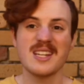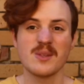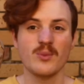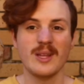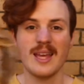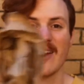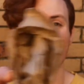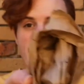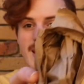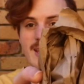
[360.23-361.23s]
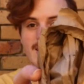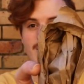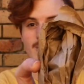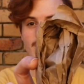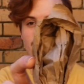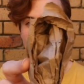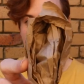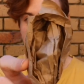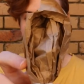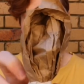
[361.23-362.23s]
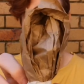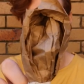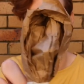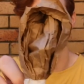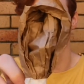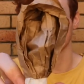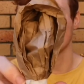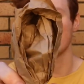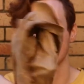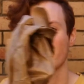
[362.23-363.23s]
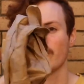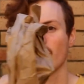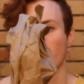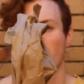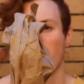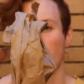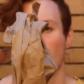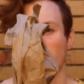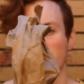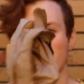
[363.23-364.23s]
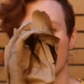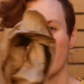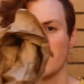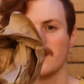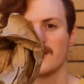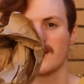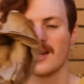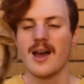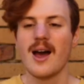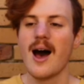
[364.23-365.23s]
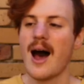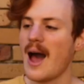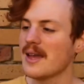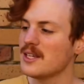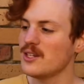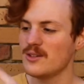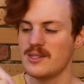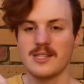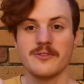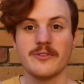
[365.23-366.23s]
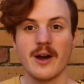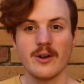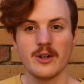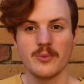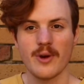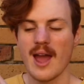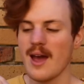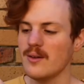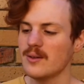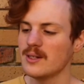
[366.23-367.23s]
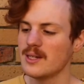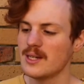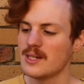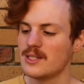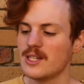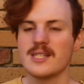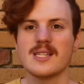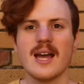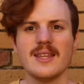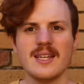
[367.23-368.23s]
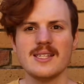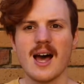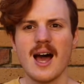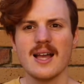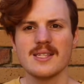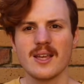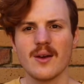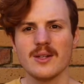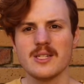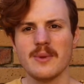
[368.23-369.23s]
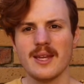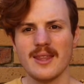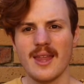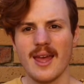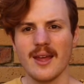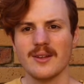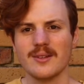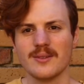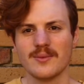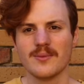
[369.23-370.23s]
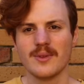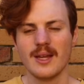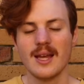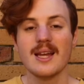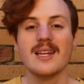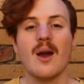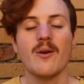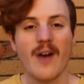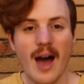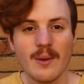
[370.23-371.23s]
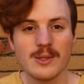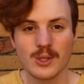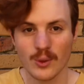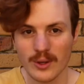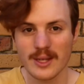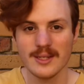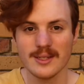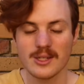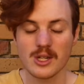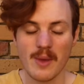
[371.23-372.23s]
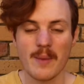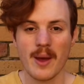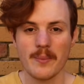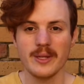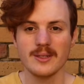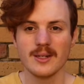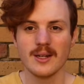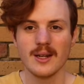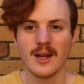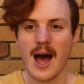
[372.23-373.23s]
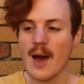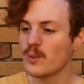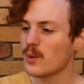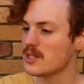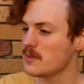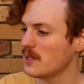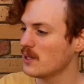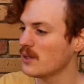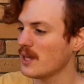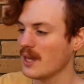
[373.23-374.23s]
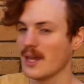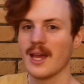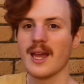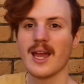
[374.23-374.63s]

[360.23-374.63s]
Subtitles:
doesn't really have many face features at all, except for a pointy nose, I can use this furrowed brow to decide that his eyes are going to be in there. Now, if I was talking to my puppet, I would want to be looking